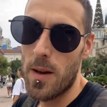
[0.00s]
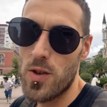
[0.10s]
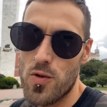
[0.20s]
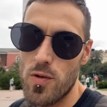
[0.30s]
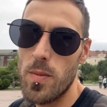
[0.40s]

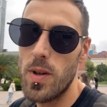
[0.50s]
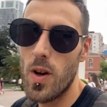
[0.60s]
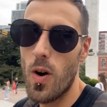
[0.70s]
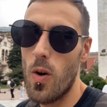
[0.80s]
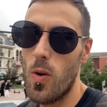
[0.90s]
Extremely
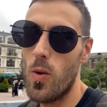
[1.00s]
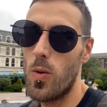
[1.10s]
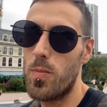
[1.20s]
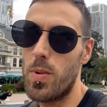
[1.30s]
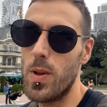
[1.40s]

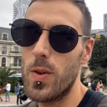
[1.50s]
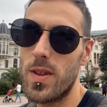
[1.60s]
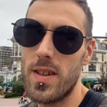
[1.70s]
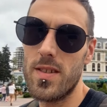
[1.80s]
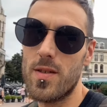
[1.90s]
old
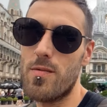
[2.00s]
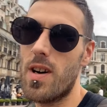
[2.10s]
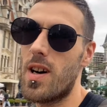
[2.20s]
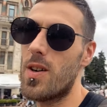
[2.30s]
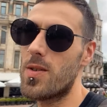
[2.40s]
buildings
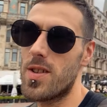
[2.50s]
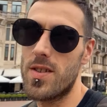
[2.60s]
around,